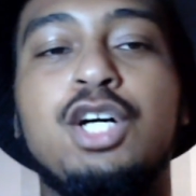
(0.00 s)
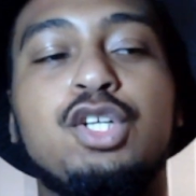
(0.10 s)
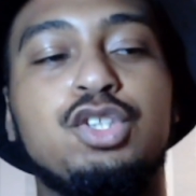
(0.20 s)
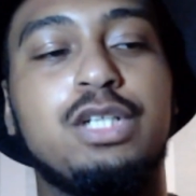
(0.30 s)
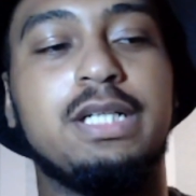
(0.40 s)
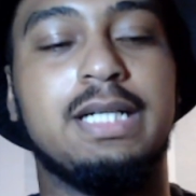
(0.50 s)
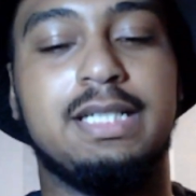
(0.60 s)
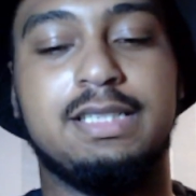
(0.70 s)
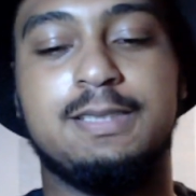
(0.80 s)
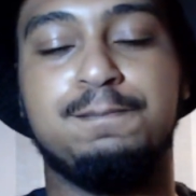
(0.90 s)
So then
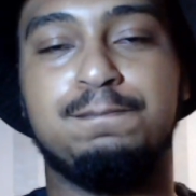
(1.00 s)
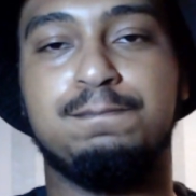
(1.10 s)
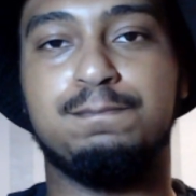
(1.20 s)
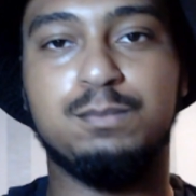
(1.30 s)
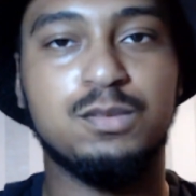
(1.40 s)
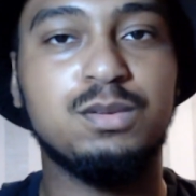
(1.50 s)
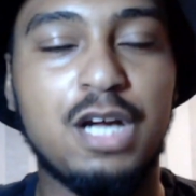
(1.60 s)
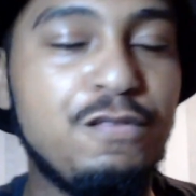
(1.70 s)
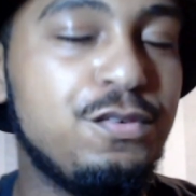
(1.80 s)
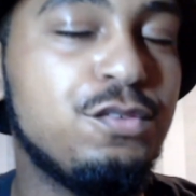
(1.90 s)
guys,
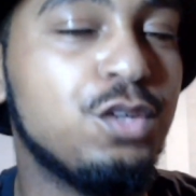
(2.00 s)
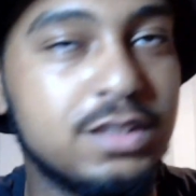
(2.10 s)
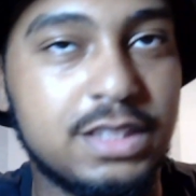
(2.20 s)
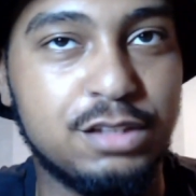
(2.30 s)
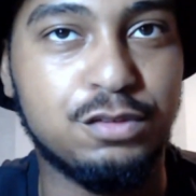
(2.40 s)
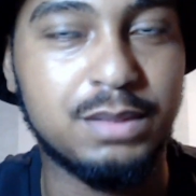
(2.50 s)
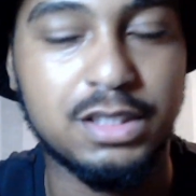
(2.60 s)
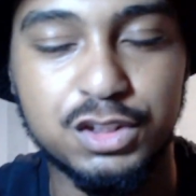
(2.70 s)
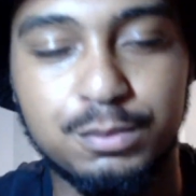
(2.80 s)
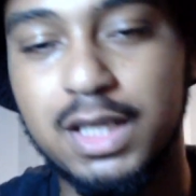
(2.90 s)
if you've not seen the thumbnail
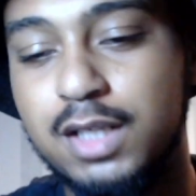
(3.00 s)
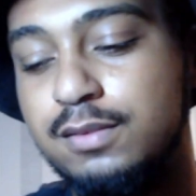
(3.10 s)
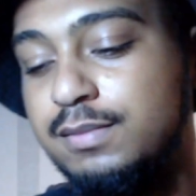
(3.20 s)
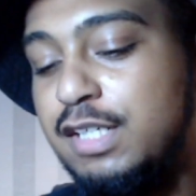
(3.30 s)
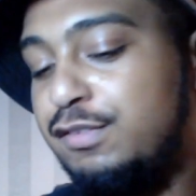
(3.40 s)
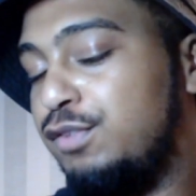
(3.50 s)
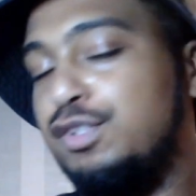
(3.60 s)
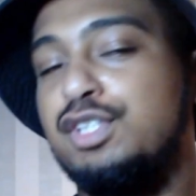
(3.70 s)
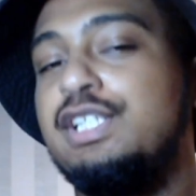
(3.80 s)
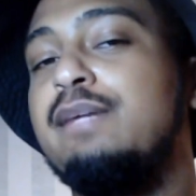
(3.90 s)
somehow, if you've
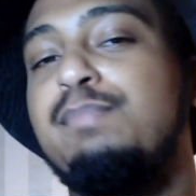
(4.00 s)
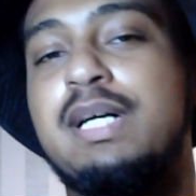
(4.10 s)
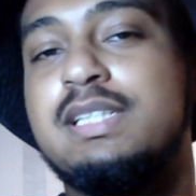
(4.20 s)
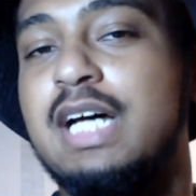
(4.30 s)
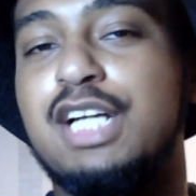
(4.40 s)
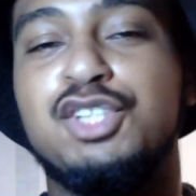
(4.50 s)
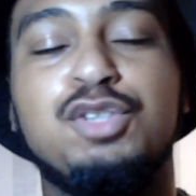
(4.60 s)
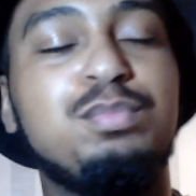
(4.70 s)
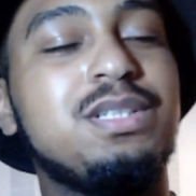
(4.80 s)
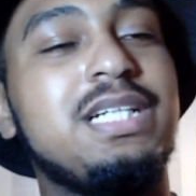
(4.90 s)
just skipped past that and
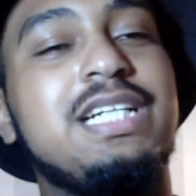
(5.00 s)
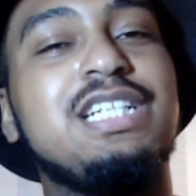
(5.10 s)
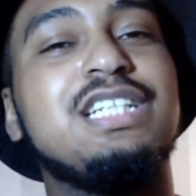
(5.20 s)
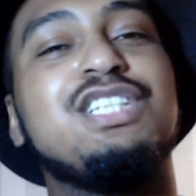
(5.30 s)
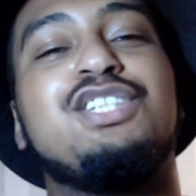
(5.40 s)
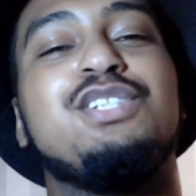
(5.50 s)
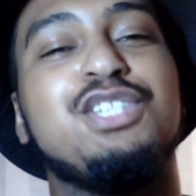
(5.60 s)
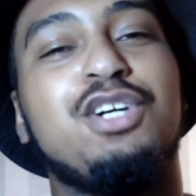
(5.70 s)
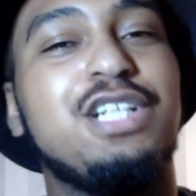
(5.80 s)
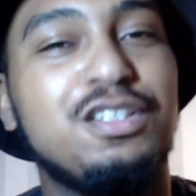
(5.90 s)
jumped in to
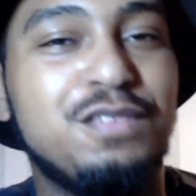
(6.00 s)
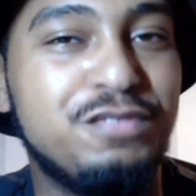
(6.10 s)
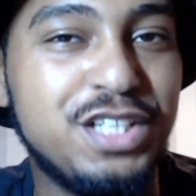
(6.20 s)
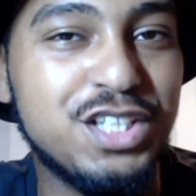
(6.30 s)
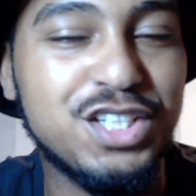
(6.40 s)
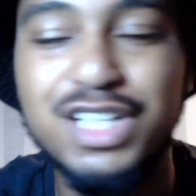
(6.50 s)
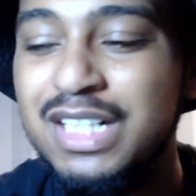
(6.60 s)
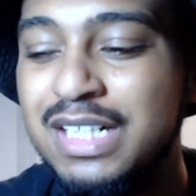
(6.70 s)
enjoy the lovely video,